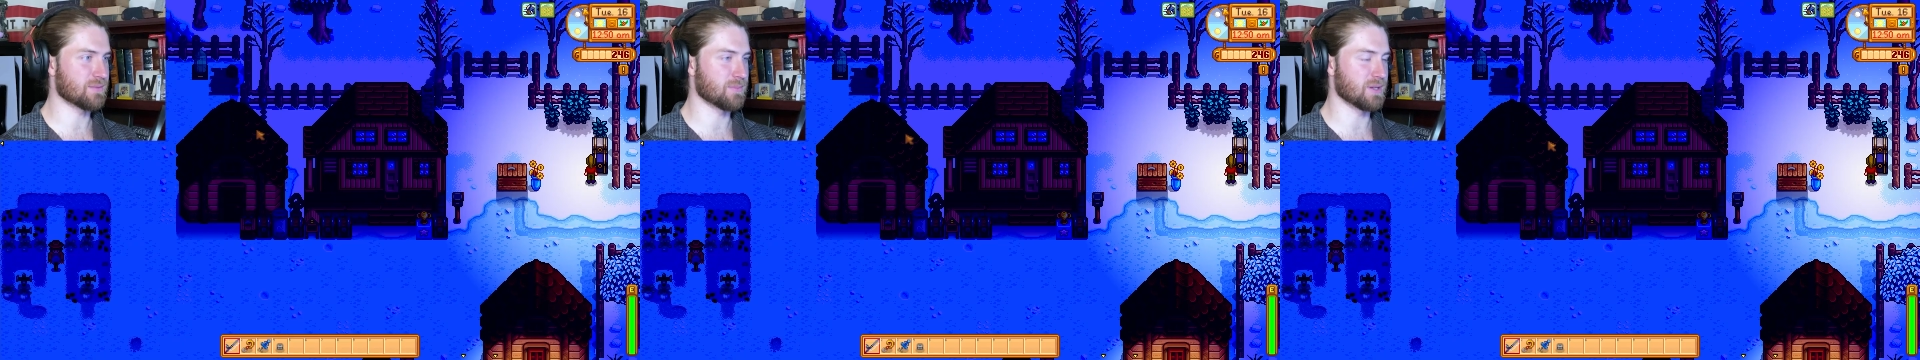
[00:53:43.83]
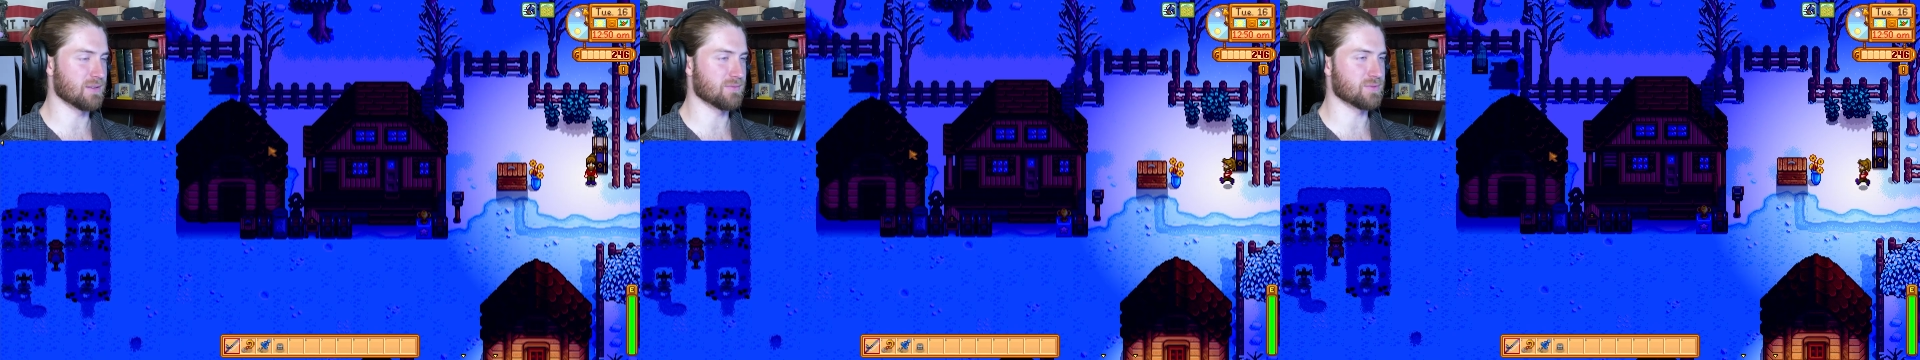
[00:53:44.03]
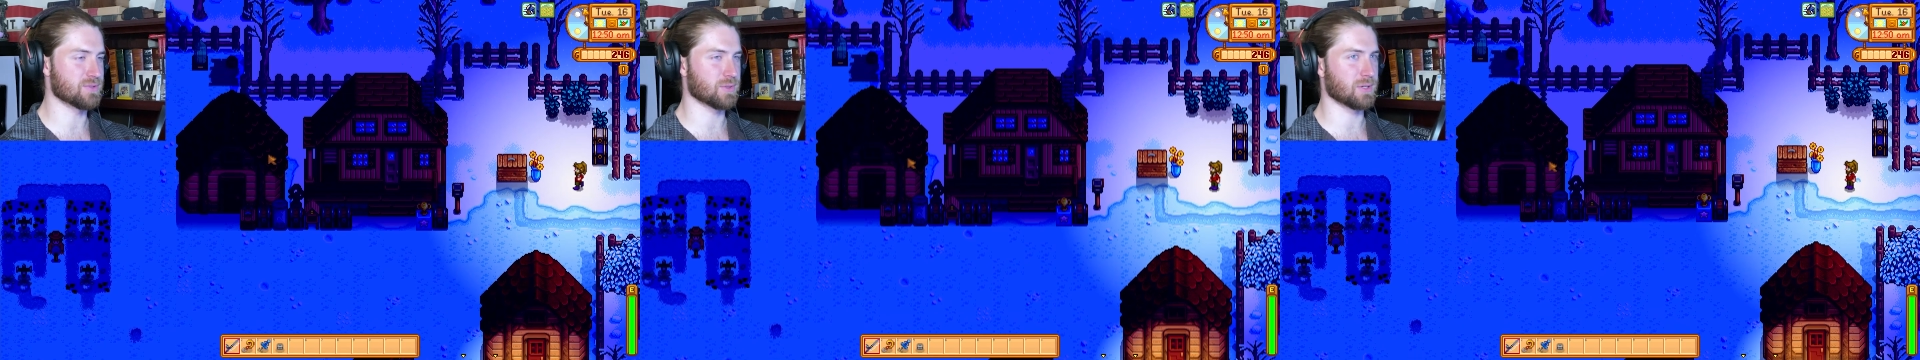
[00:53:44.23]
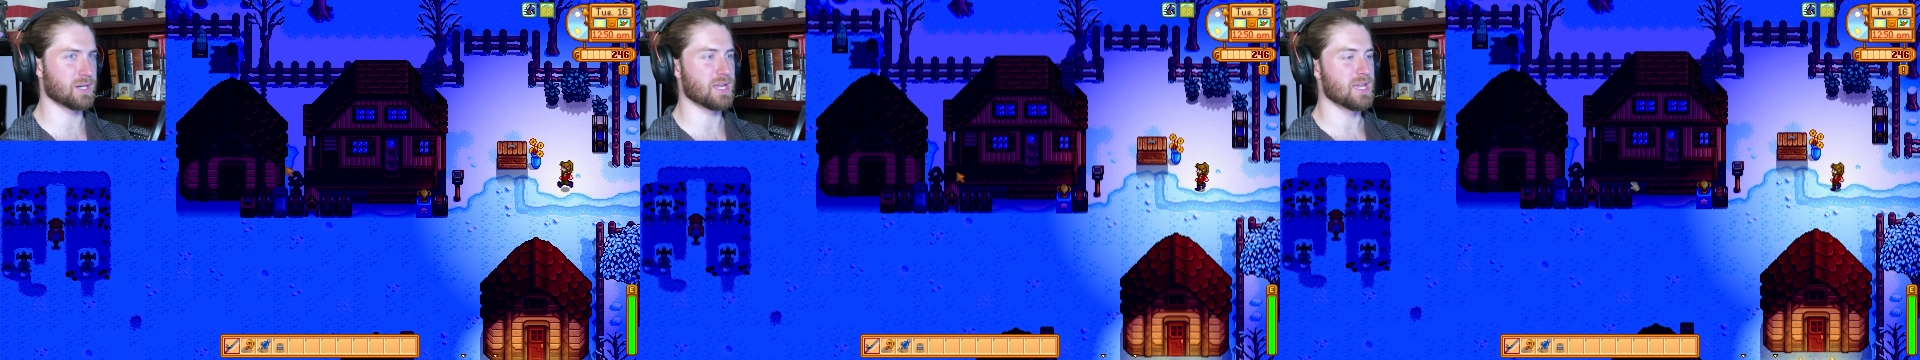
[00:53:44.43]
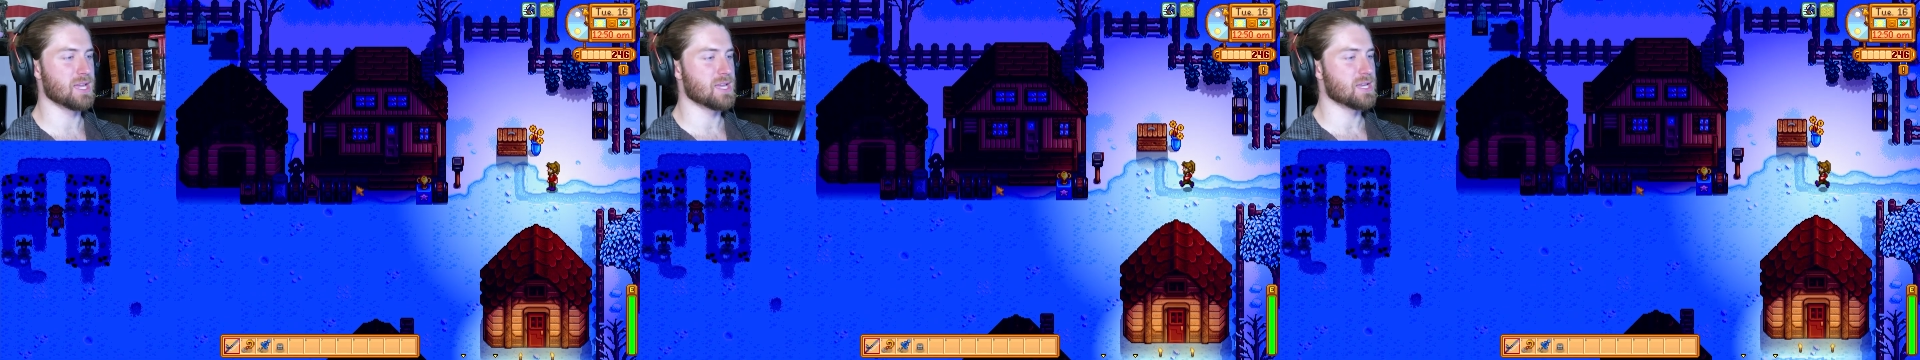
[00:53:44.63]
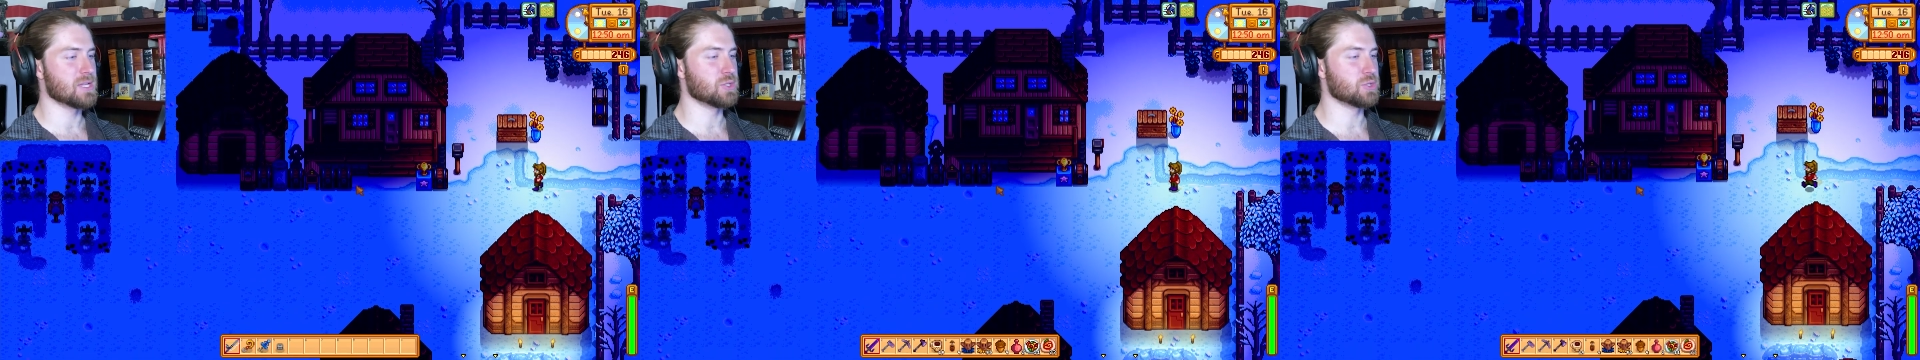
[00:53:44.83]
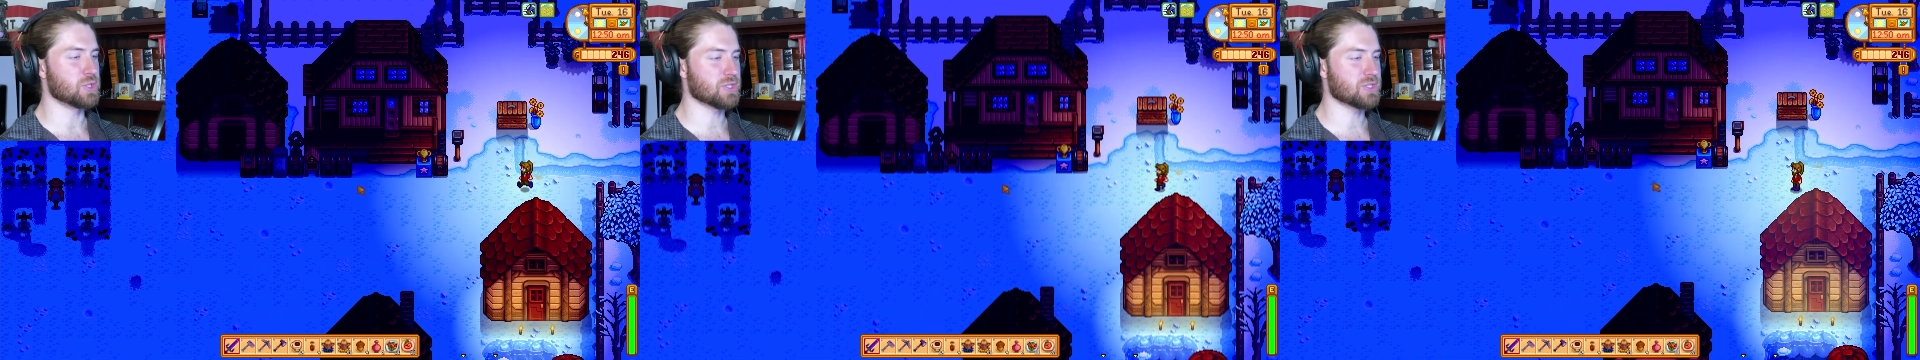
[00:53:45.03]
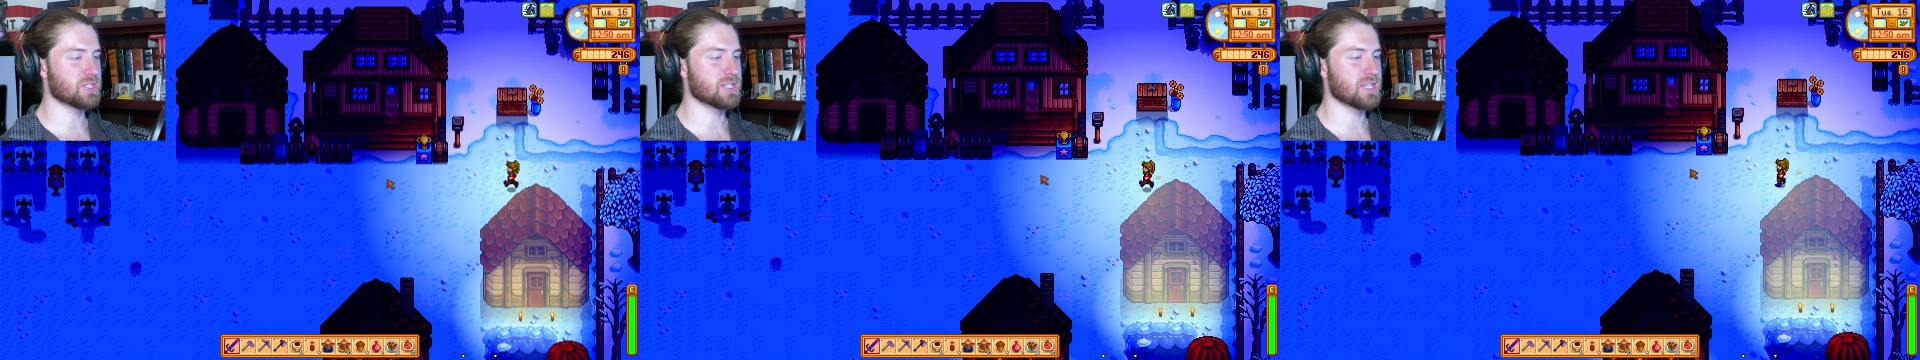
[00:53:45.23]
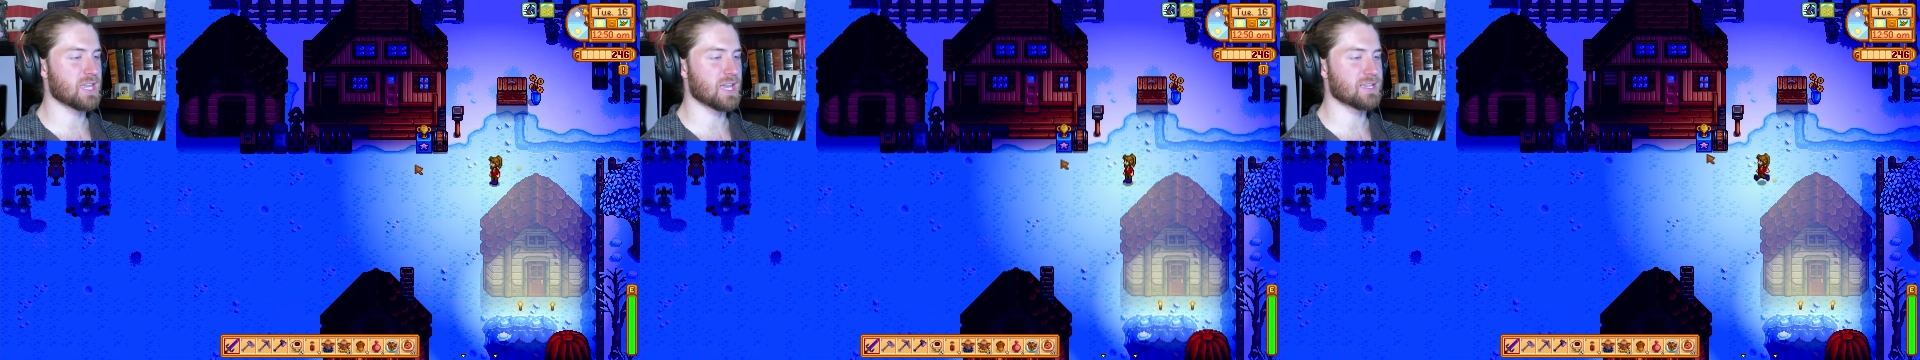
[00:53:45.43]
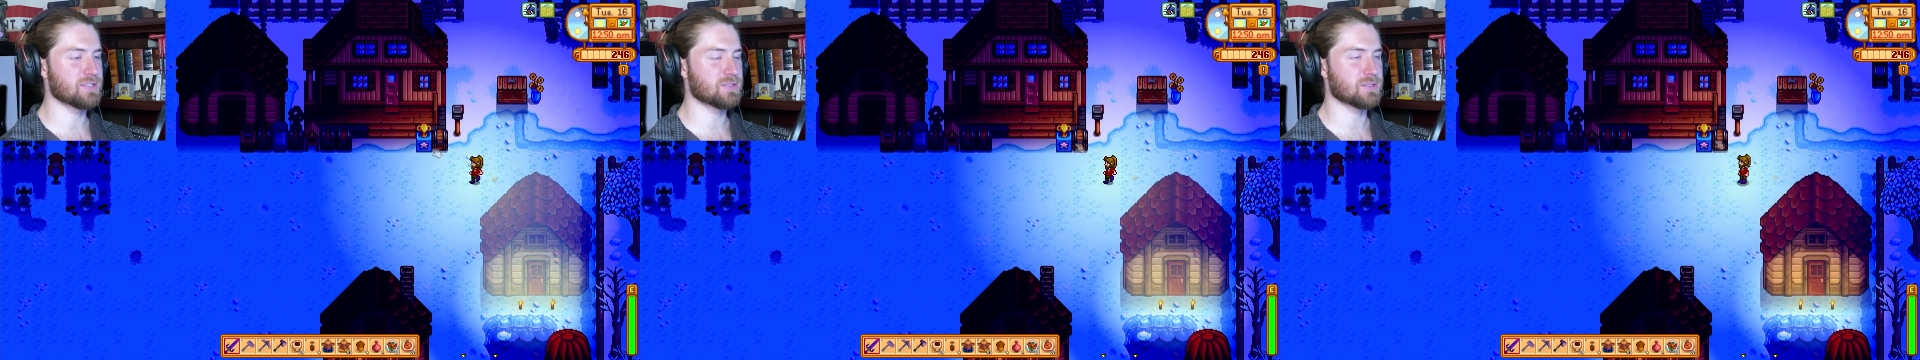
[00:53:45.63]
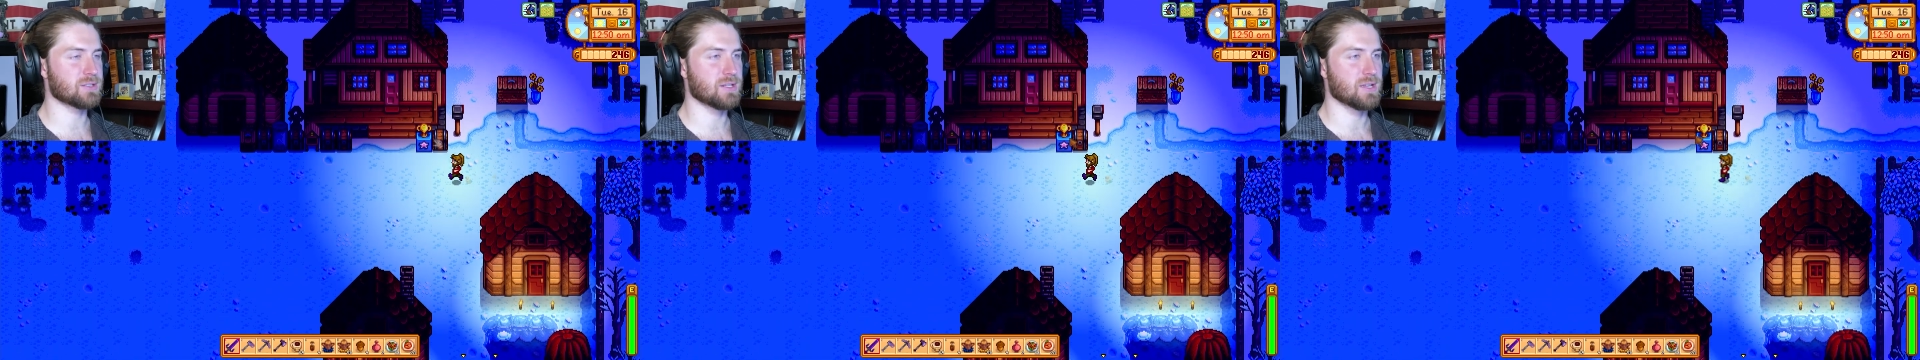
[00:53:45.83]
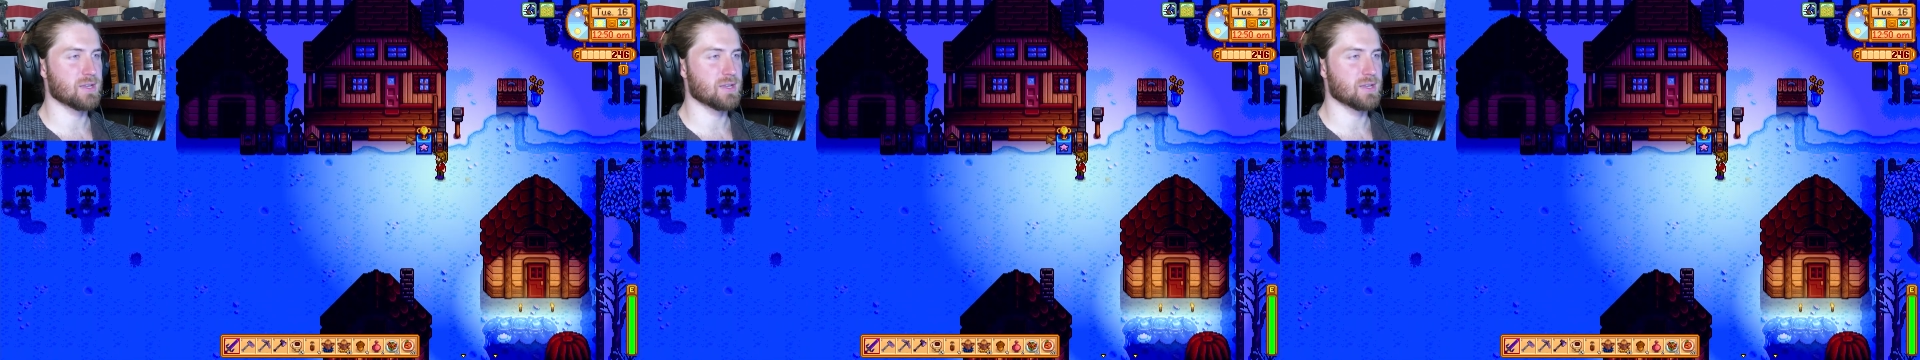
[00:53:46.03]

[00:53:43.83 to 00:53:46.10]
in my inventory just in case,